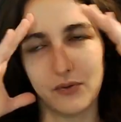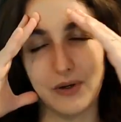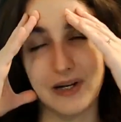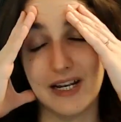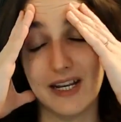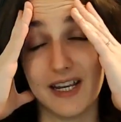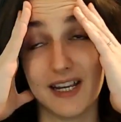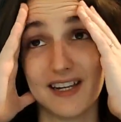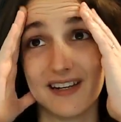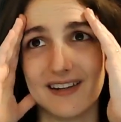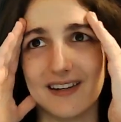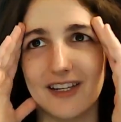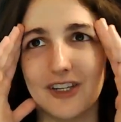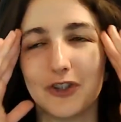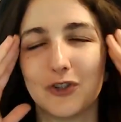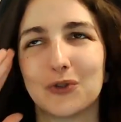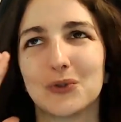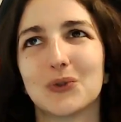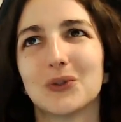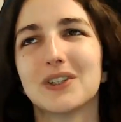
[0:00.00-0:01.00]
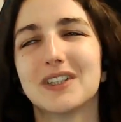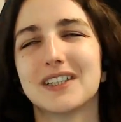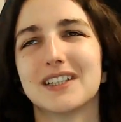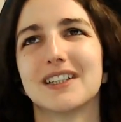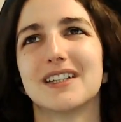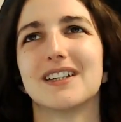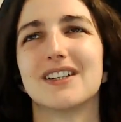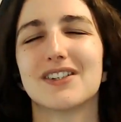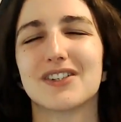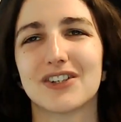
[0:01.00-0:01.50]
really need to
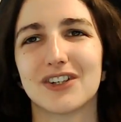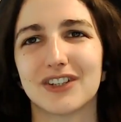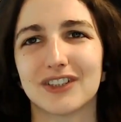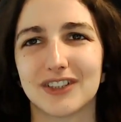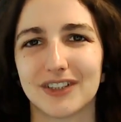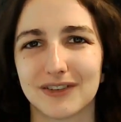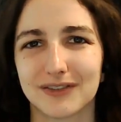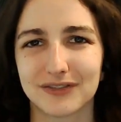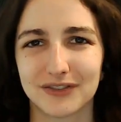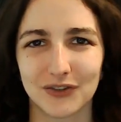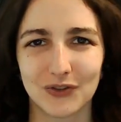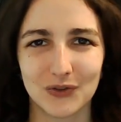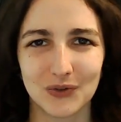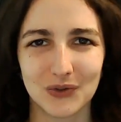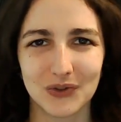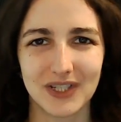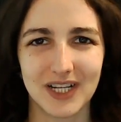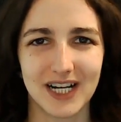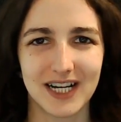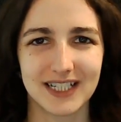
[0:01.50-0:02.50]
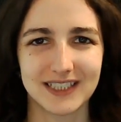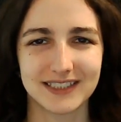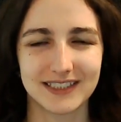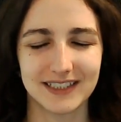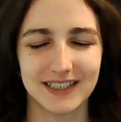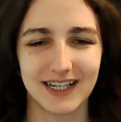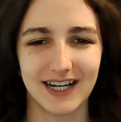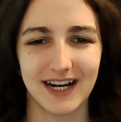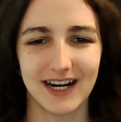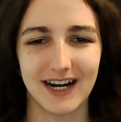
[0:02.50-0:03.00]
sort of do
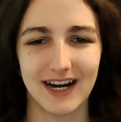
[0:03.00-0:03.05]
that.